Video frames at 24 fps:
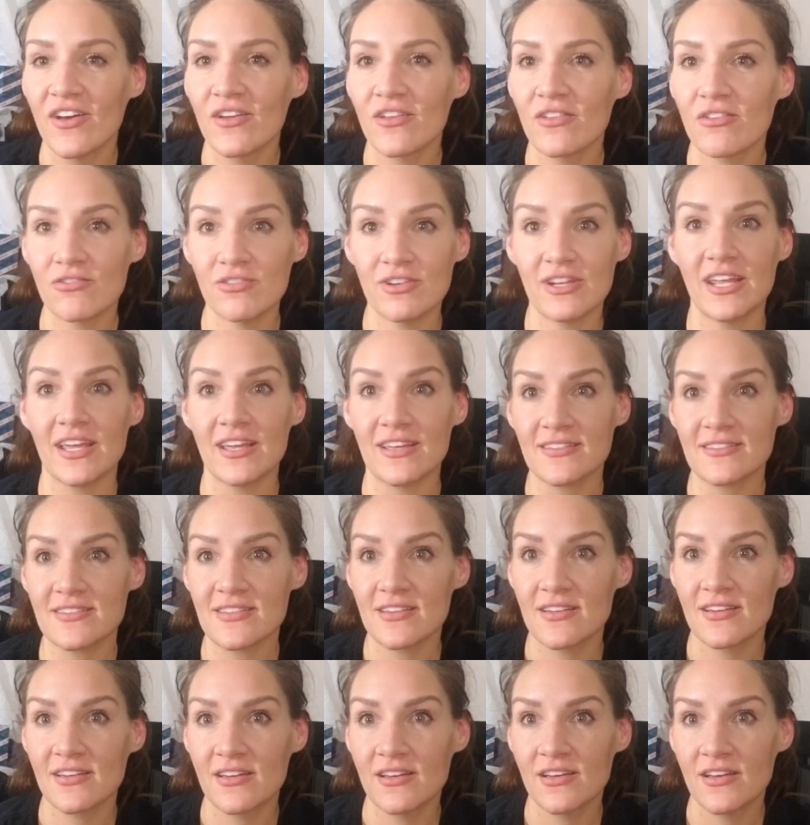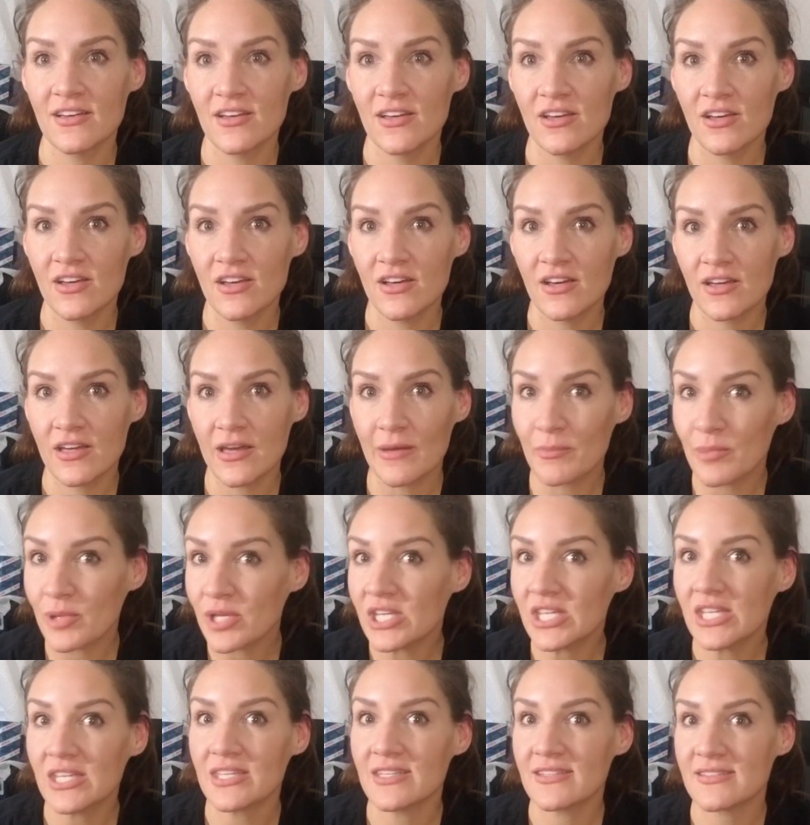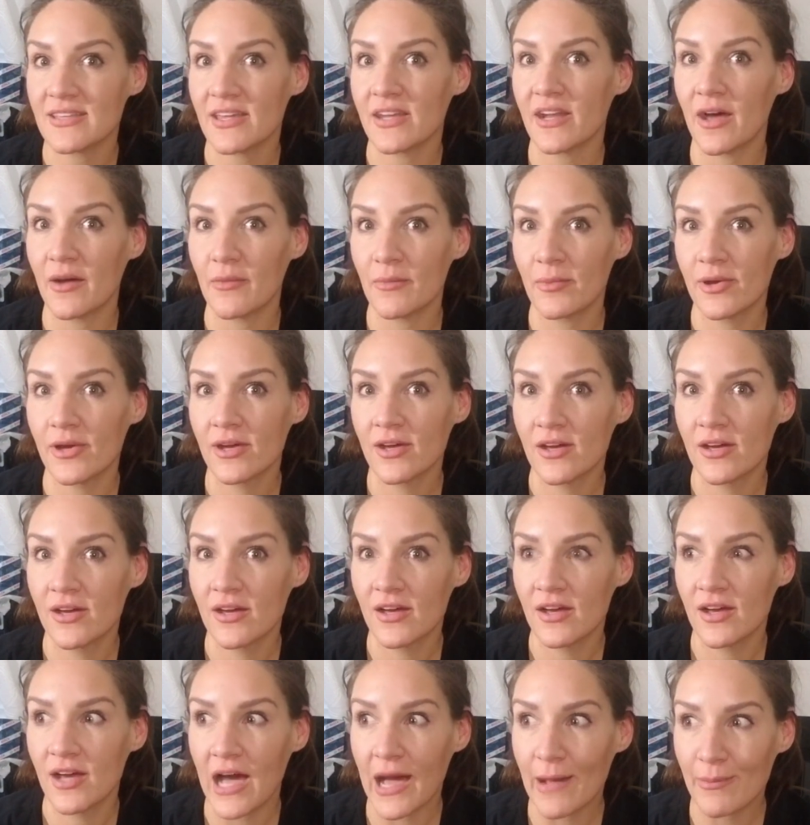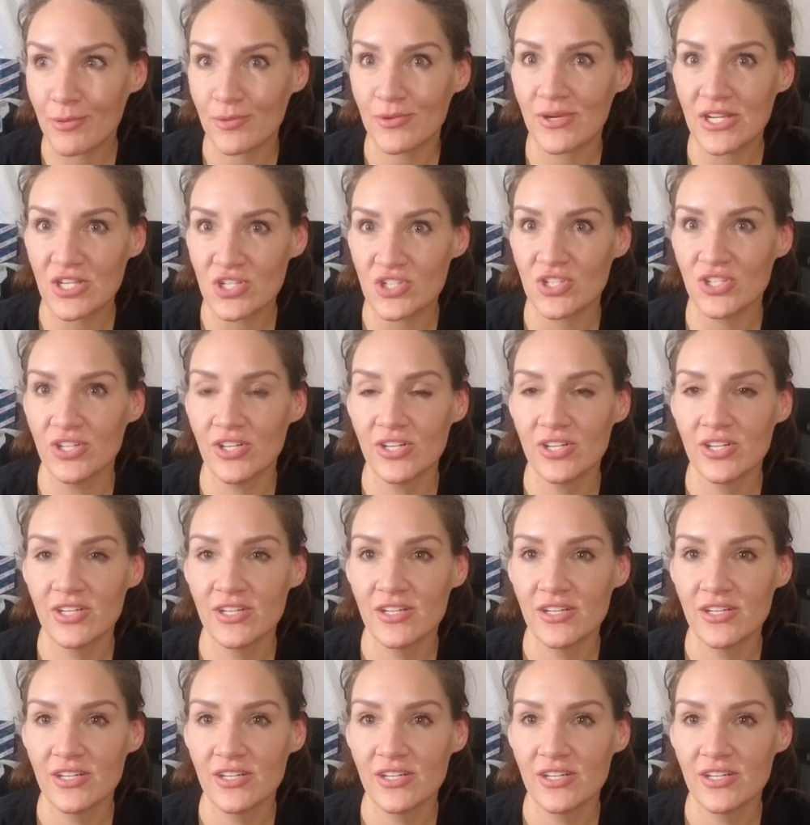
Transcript: 3 days. Completely set up. Operational.